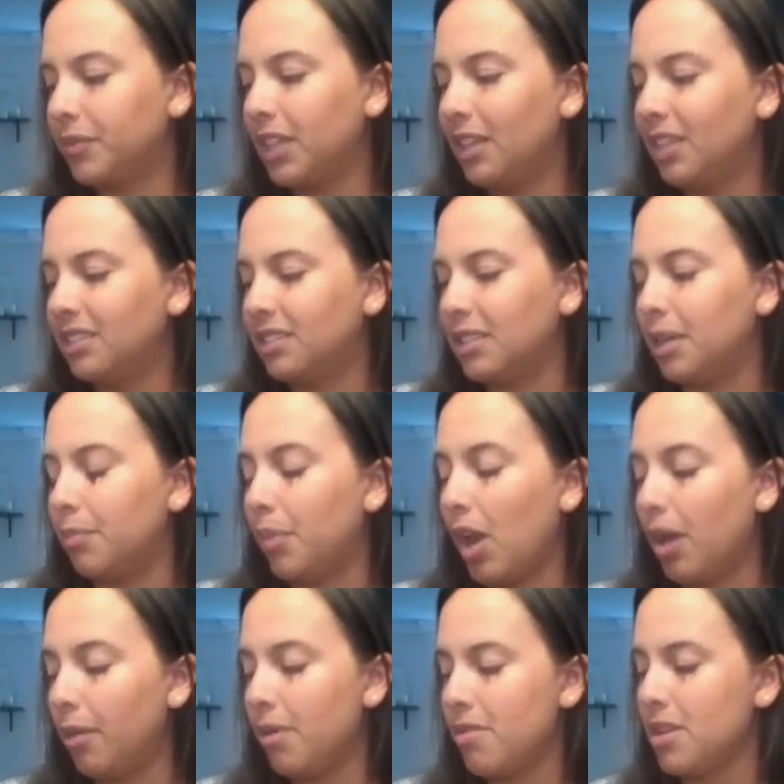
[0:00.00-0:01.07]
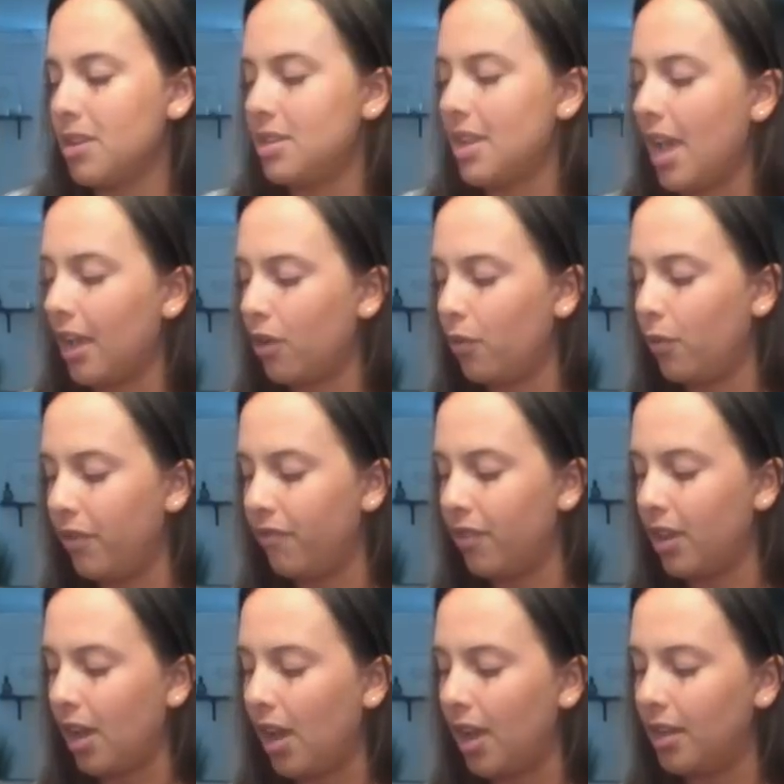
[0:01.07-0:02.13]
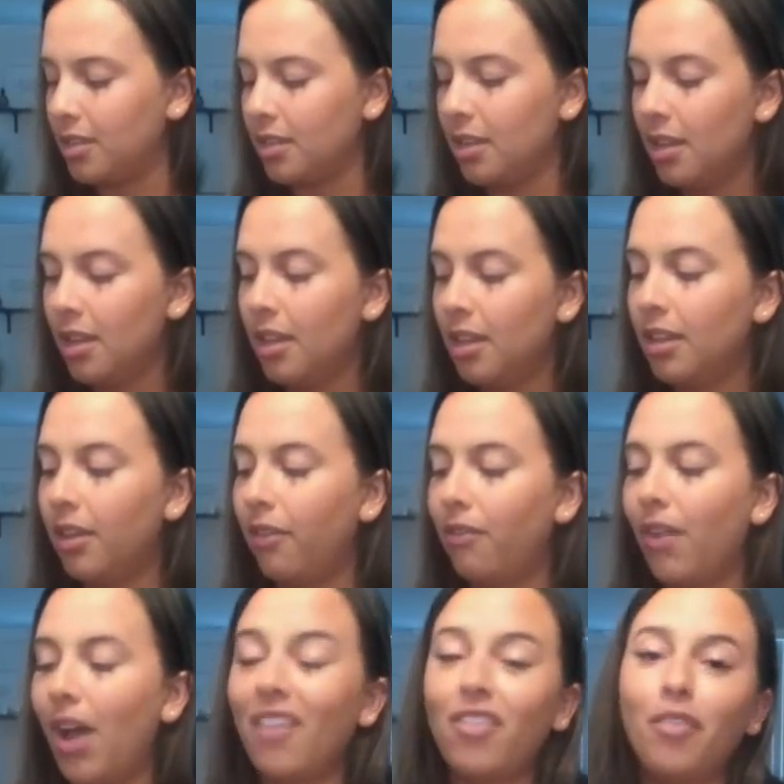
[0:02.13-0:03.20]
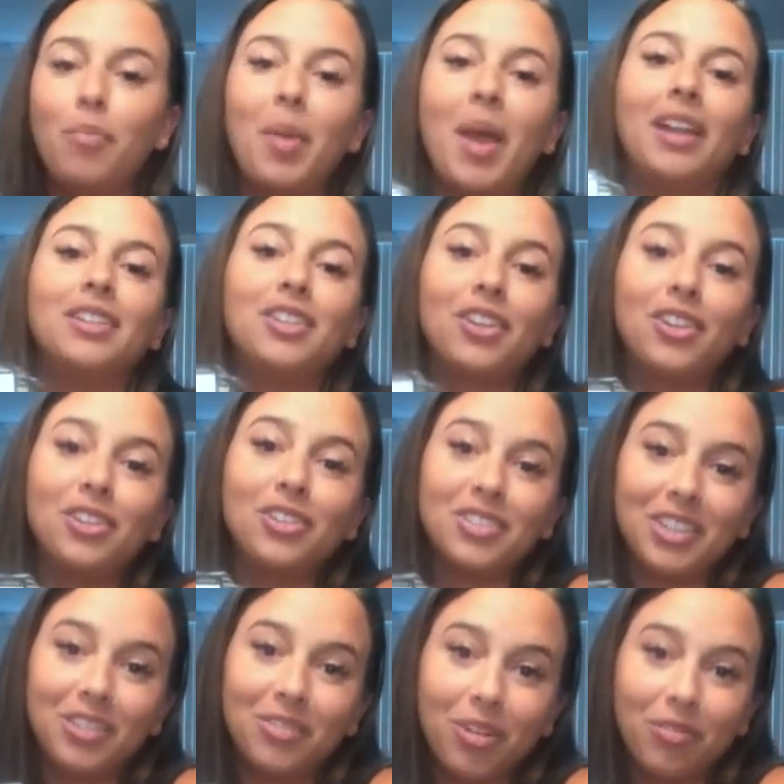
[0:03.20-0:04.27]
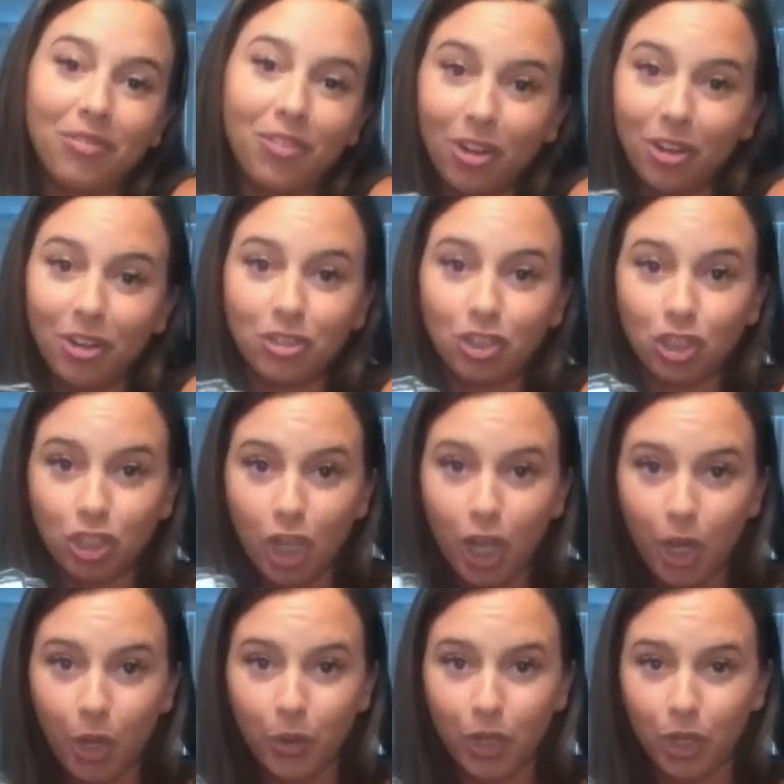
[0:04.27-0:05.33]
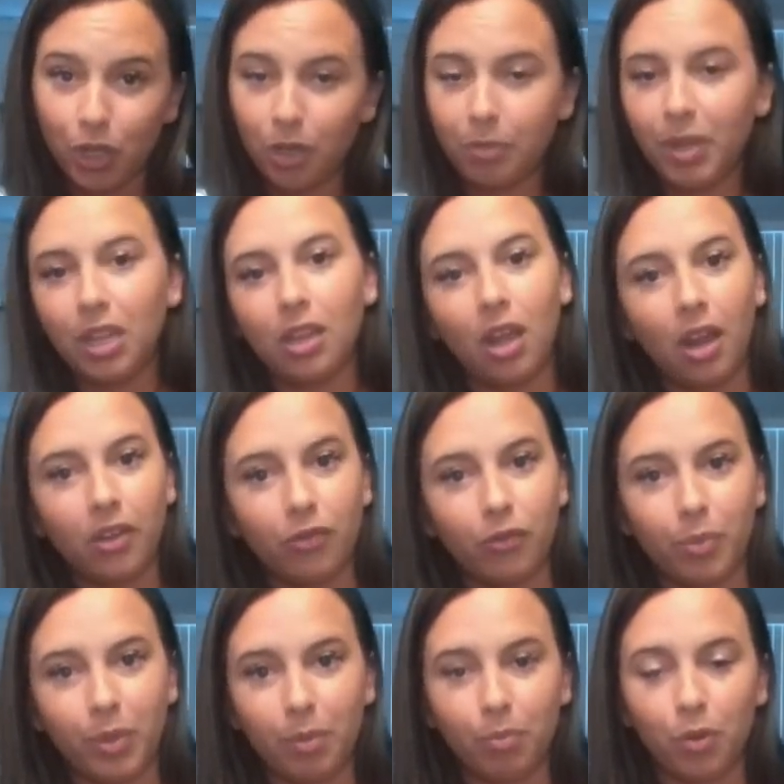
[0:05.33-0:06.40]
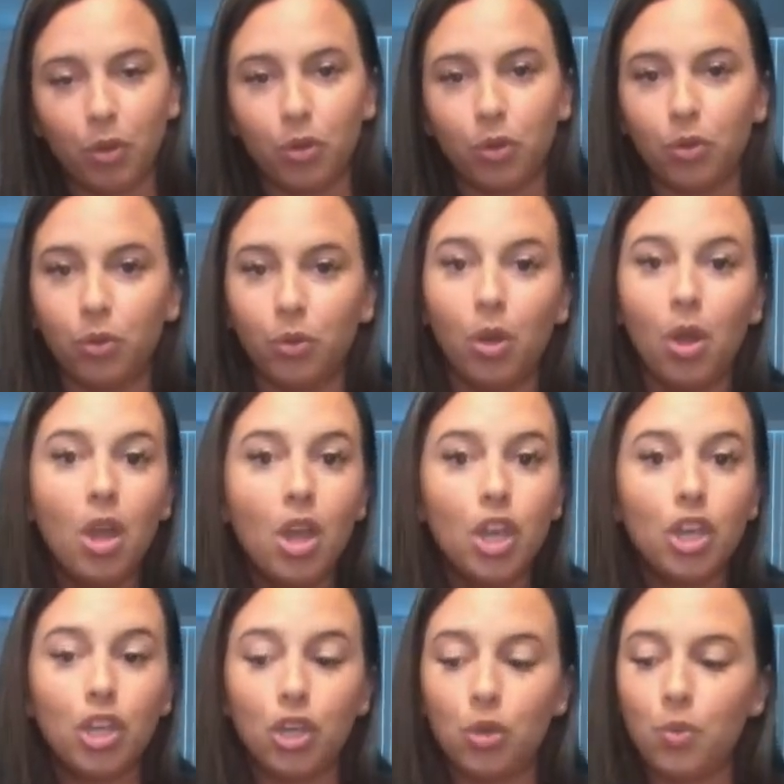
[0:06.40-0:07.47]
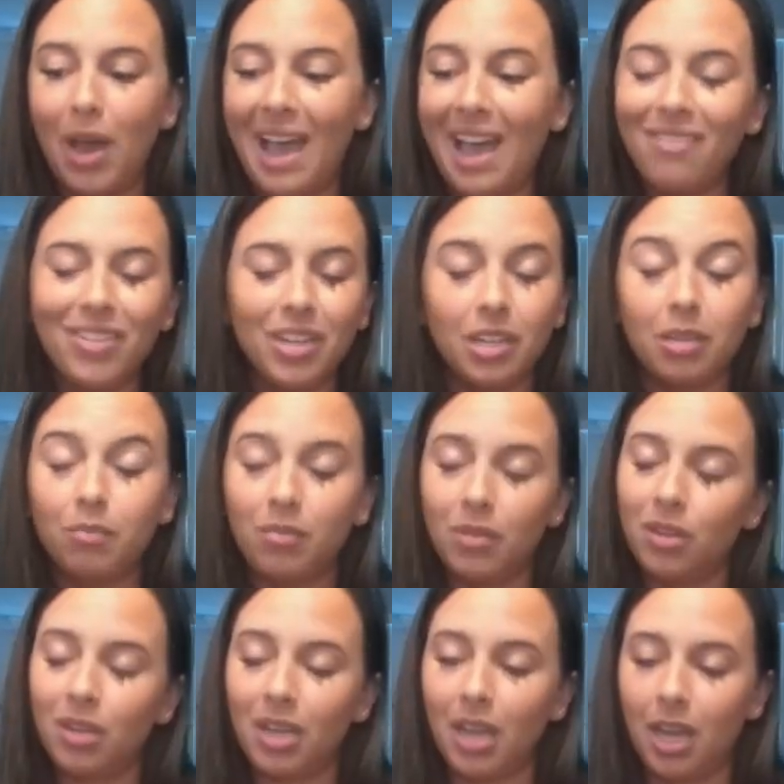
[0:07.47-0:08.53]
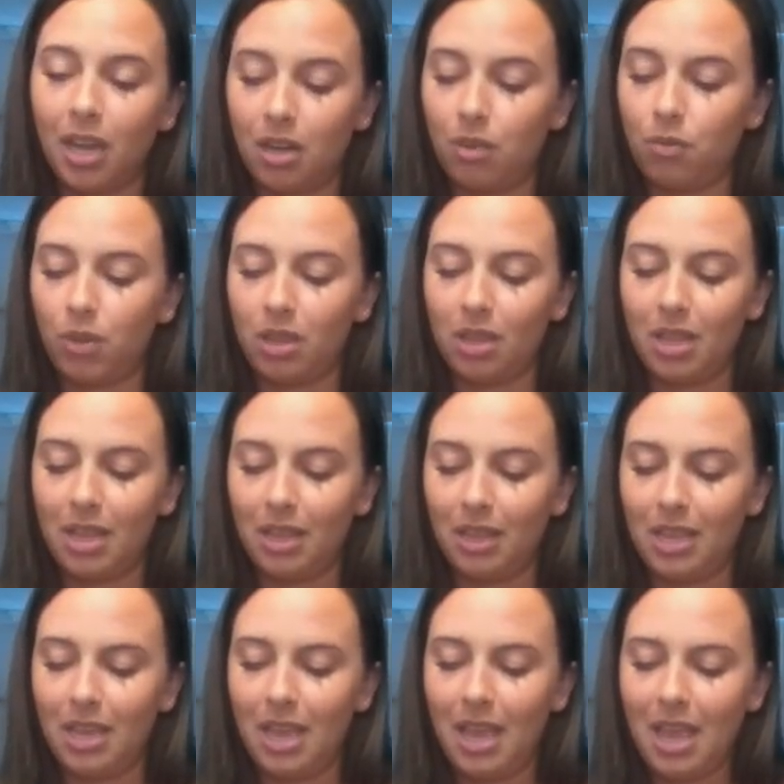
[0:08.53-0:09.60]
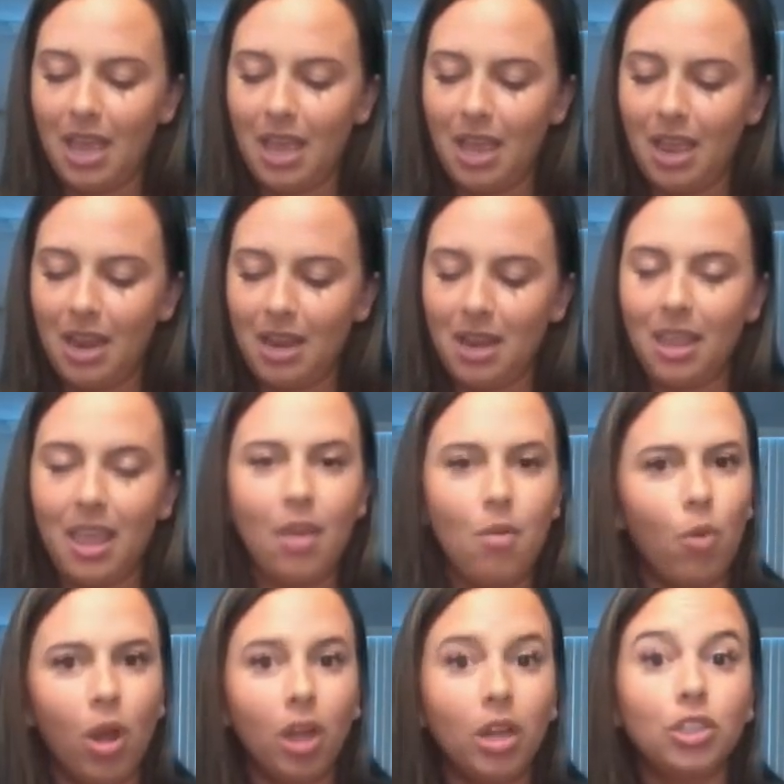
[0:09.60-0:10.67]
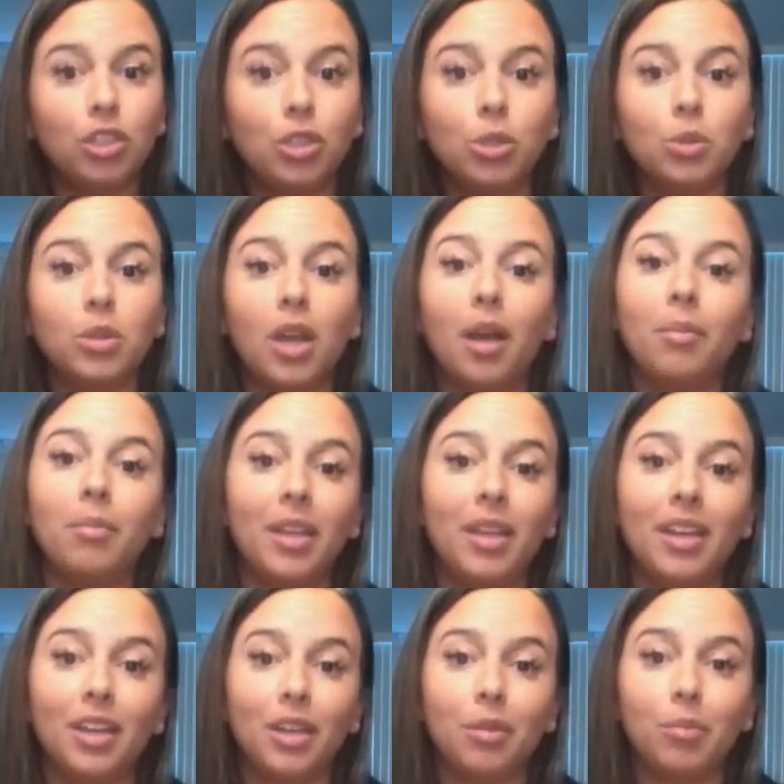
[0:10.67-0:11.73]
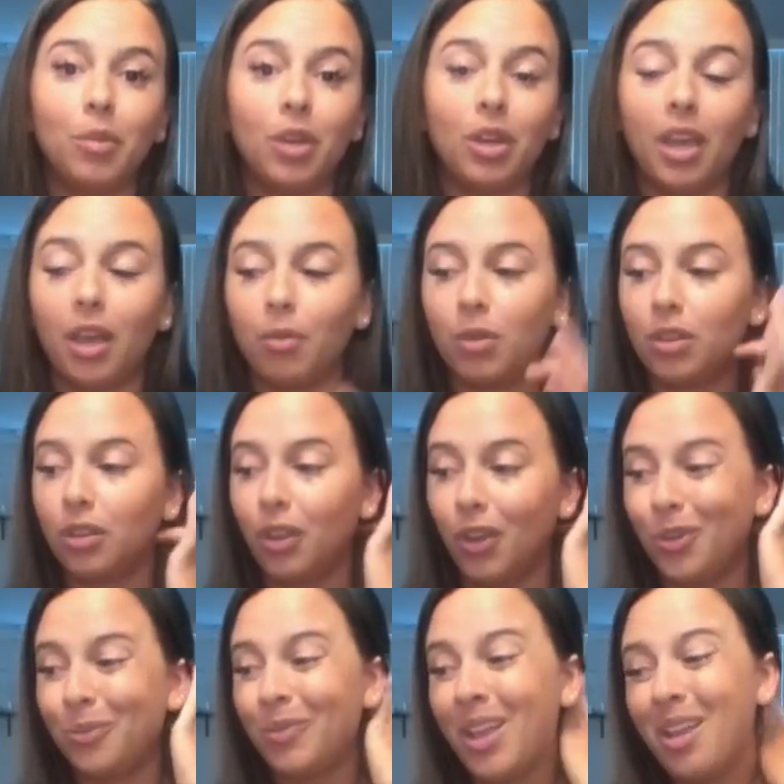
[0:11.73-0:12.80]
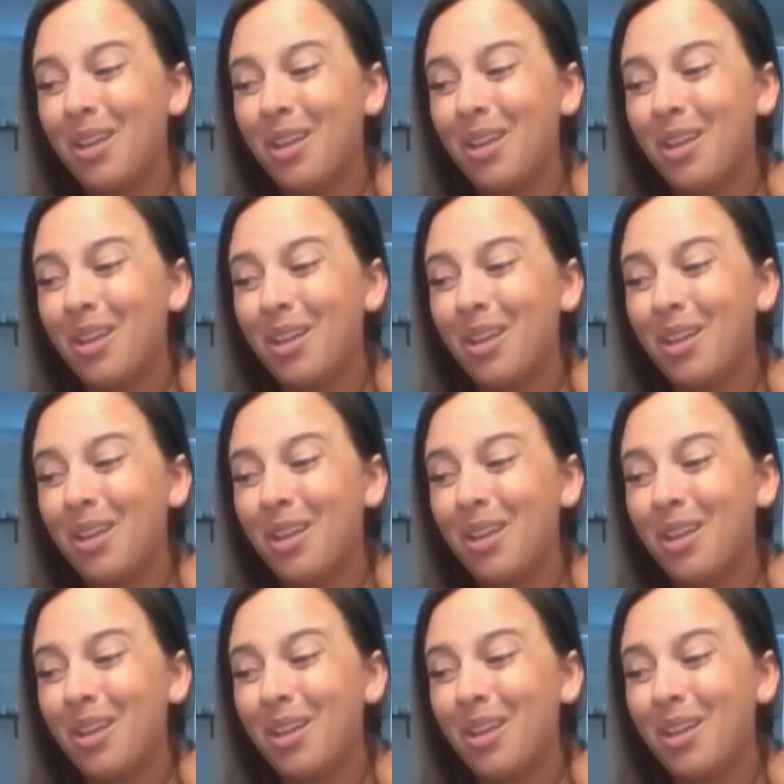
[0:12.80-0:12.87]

Let's see. Bottom of the deck, we've got the Five of Pentacles in reverse. So there could be a lot of people who you haven't communicated with lately and they want to come in and communicate with you.